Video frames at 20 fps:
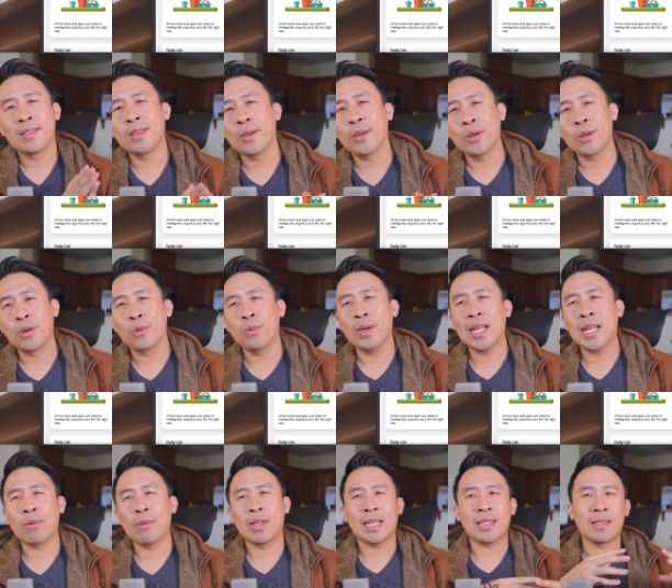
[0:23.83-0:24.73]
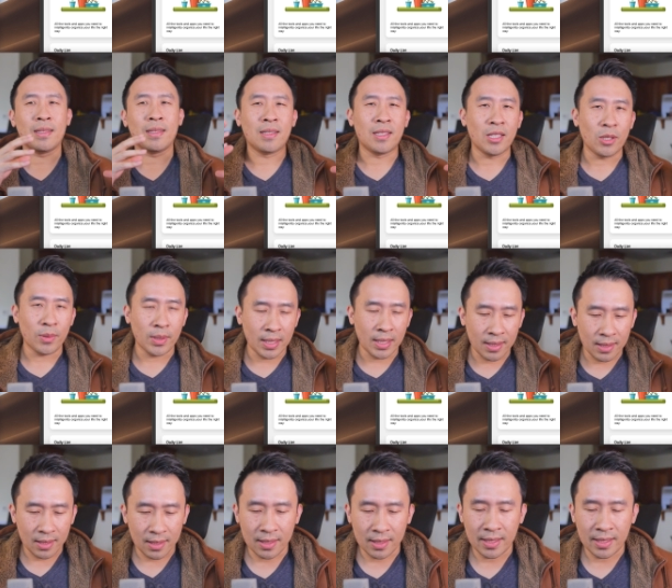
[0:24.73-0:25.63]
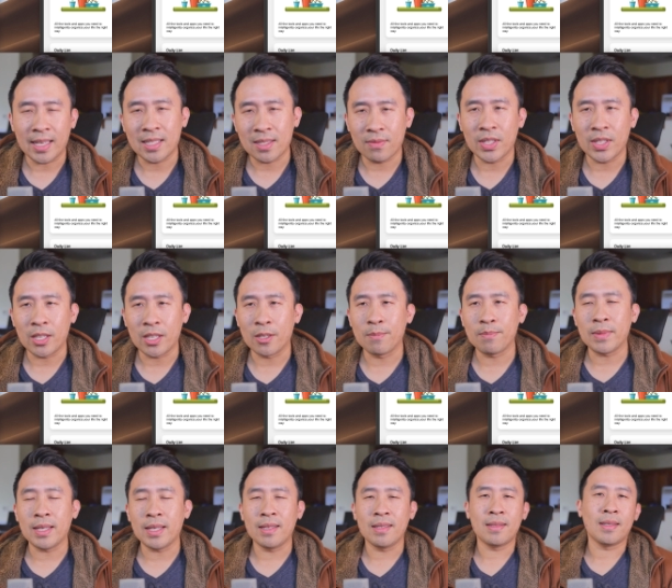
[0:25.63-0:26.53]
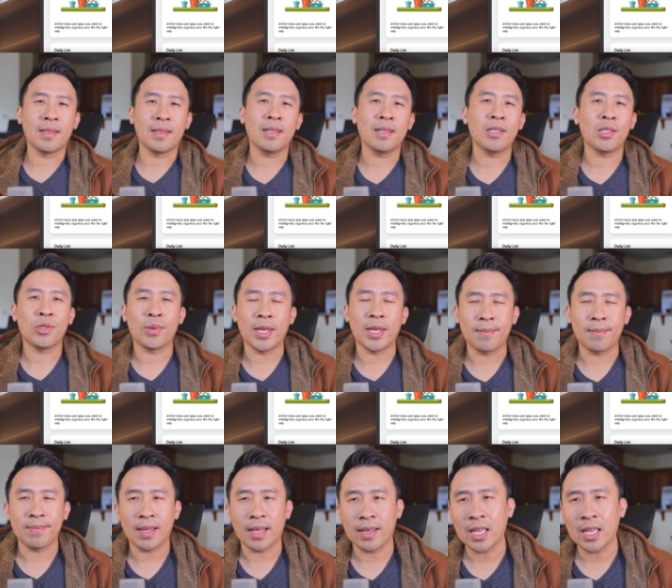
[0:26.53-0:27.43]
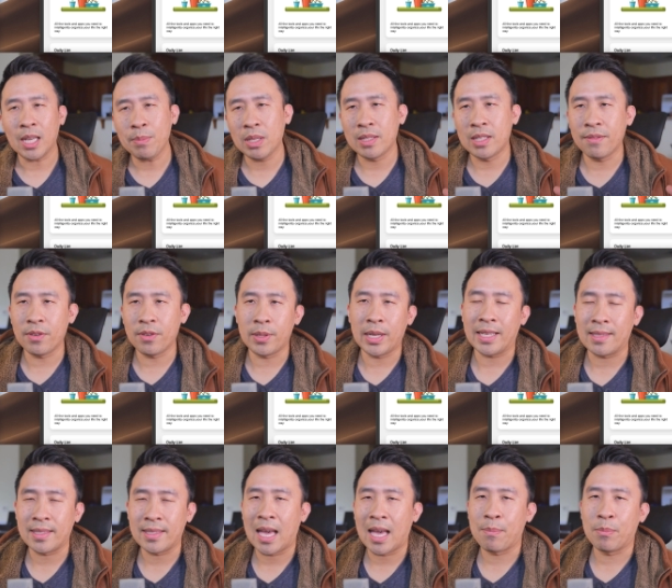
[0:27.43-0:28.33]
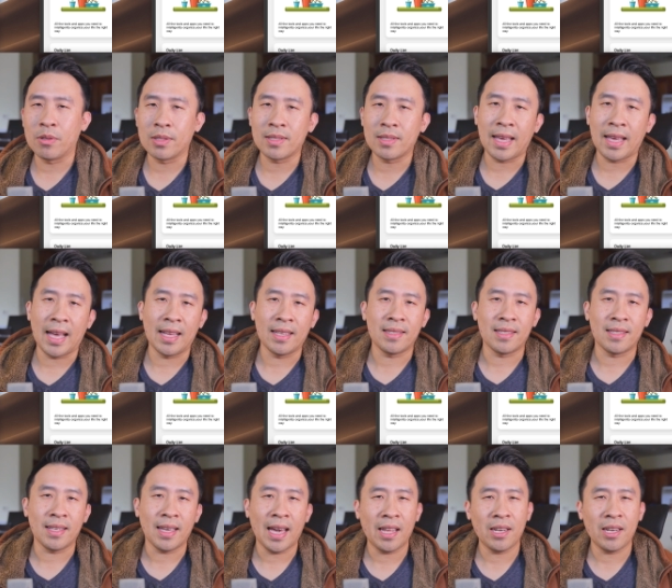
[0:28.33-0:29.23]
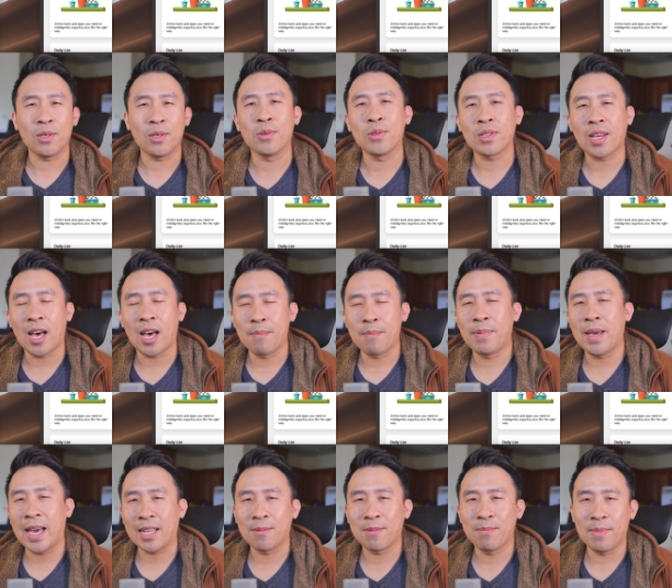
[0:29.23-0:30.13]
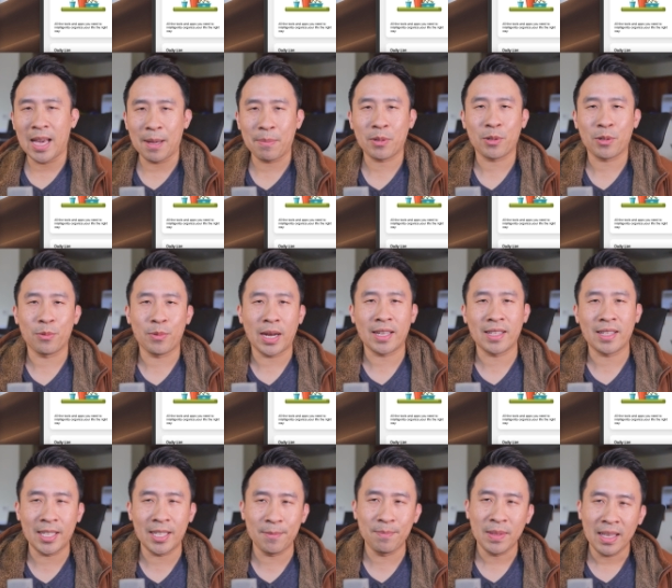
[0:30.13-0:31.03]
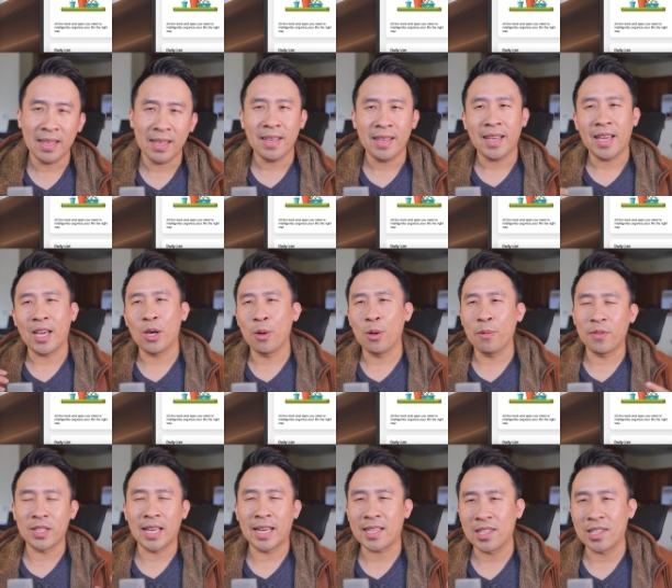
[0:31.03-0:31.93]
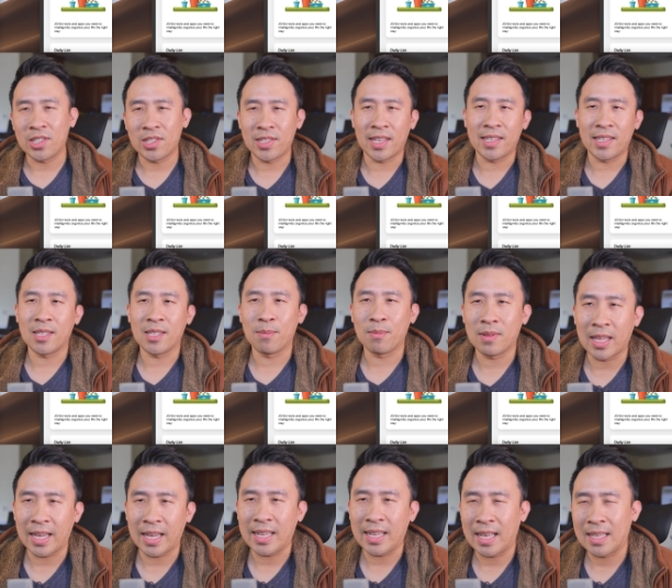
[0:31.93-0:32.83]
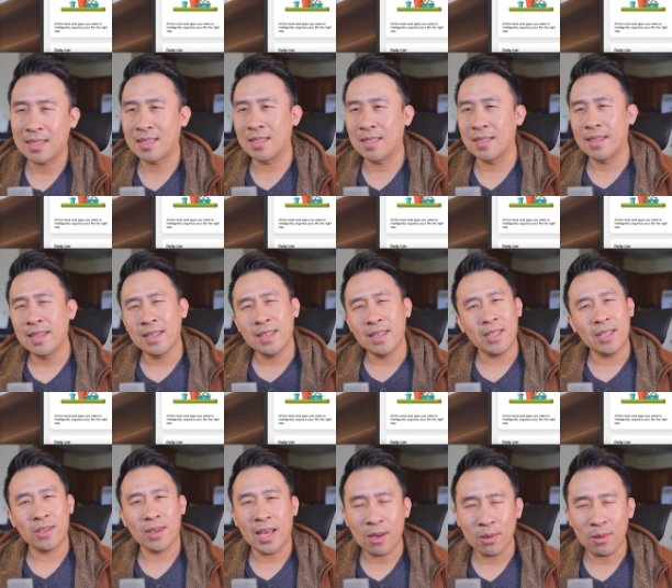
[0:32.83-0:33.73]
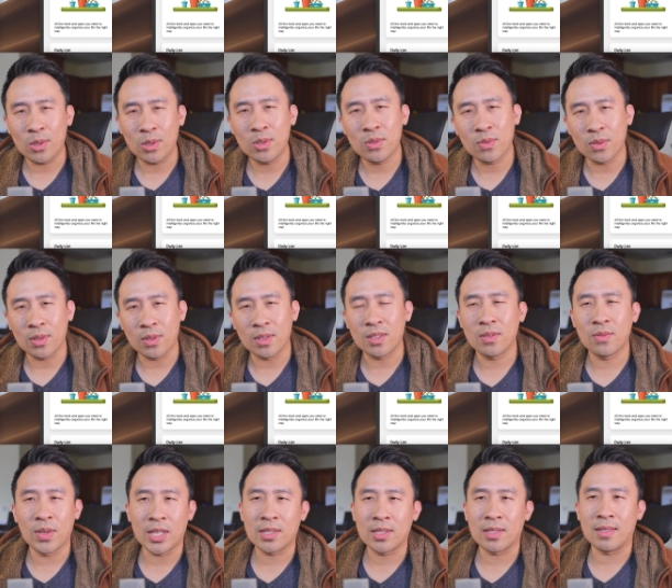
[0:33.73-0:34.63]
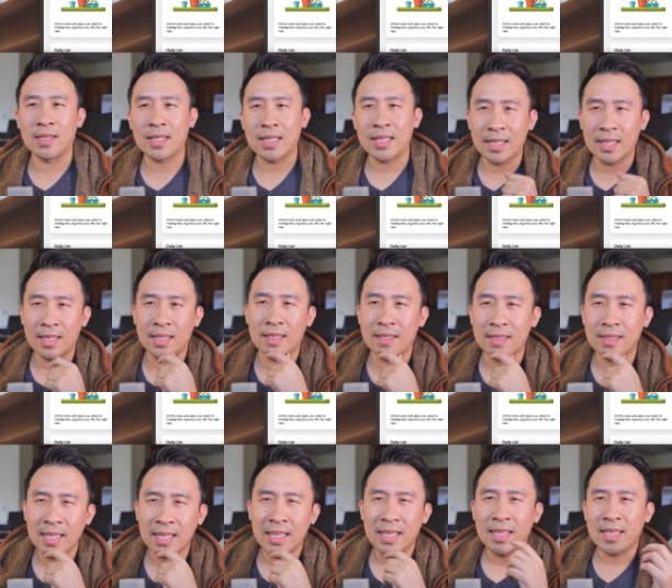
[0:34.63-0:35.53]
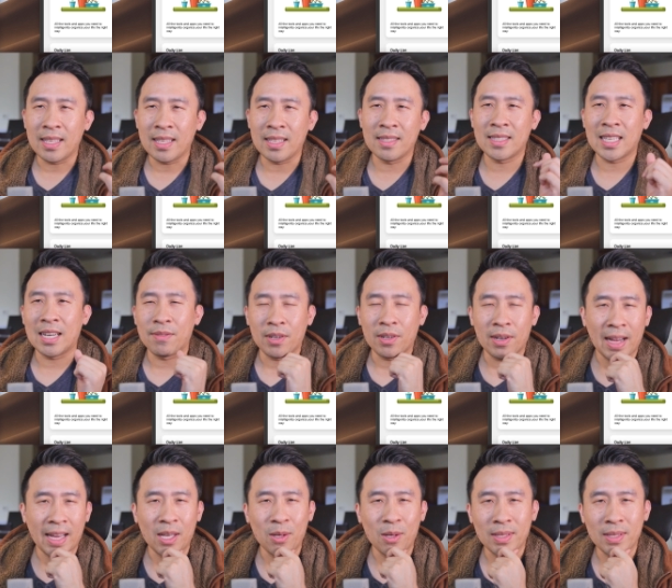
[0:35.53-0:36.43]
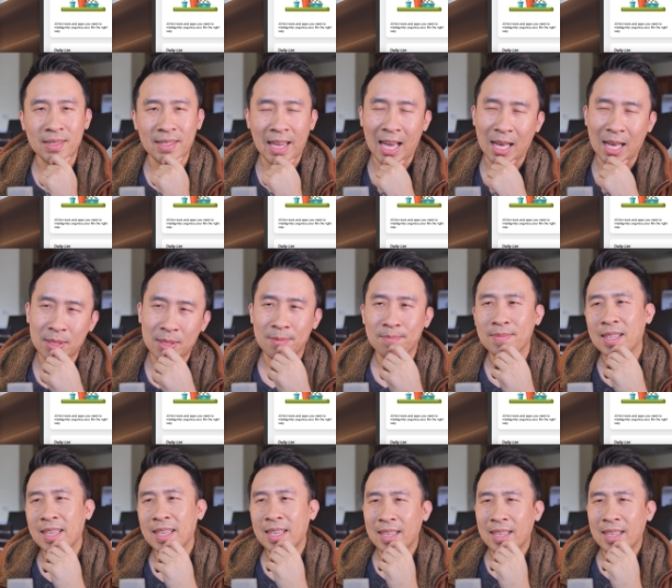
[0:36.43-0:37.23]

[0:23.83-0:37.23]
So what I would like to do in today's video is to illustrate a couple of different examples as to how to use compact map correctly. And hopefully I can shed some light as to you know how useful this function is inside of our iOS apps.